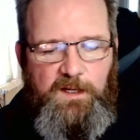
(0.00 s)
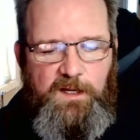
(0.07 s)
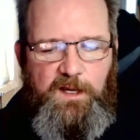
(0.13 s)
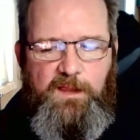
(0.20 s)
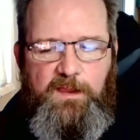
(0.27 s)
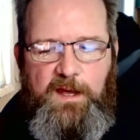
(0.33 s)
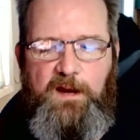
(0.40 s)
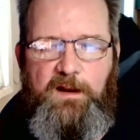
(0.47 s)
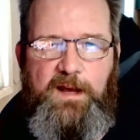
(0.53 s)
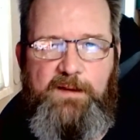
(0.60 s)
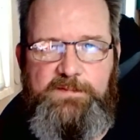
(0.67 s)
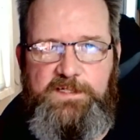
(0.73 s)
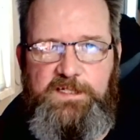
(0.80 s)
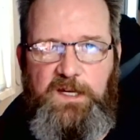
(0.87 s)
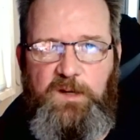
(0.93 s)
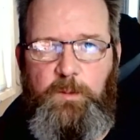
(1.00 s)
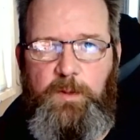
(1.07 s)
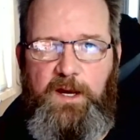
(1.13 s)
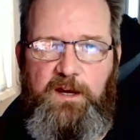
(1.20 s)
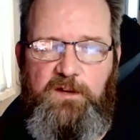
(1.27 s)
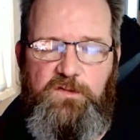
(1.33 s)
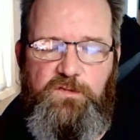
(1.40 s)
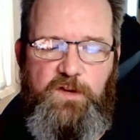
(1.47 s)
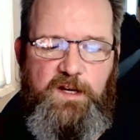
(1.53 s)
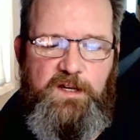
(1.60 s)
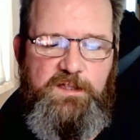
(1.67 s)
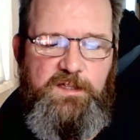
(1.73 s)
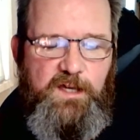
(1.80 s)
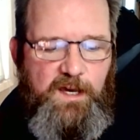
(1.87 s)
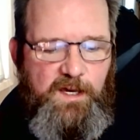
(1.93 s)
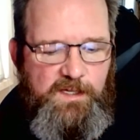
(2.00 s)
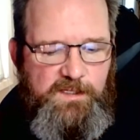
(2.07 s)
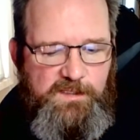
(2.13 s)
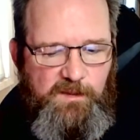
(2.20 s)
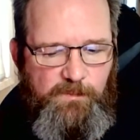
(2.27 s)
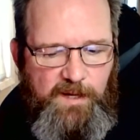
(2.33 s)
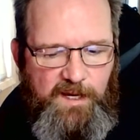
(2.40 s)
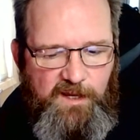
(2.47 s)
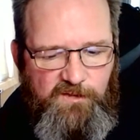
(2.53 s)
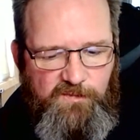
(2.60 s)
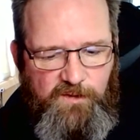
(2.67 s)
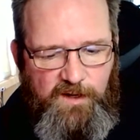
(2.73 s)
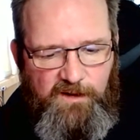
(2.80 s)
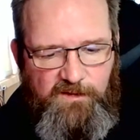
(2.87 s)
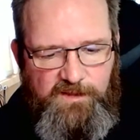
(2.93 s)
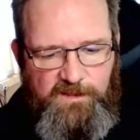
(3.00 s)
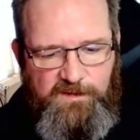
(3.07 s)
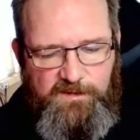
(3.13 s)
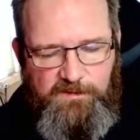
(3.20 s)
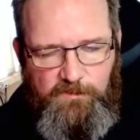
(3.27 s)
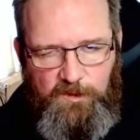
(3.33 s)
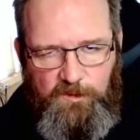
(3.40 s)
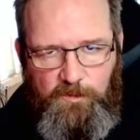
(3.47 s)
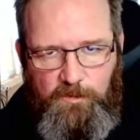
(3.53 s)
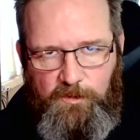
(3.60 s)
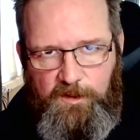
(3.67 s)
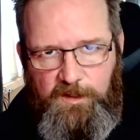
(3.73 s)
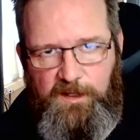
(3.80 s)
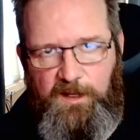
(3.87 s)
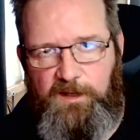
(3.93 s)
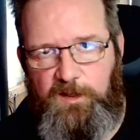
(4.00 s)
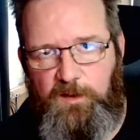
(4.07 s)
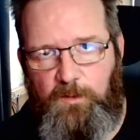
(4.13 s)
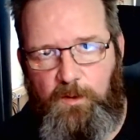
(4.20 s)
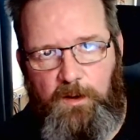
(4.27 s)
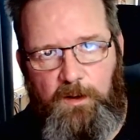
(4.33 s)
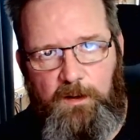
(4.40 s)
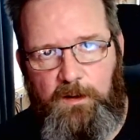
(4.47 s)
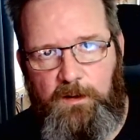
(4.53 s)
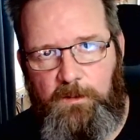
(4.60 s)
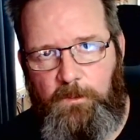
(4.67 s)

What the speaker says: And that'll have the same passphrase as the passphrase that's recorded in your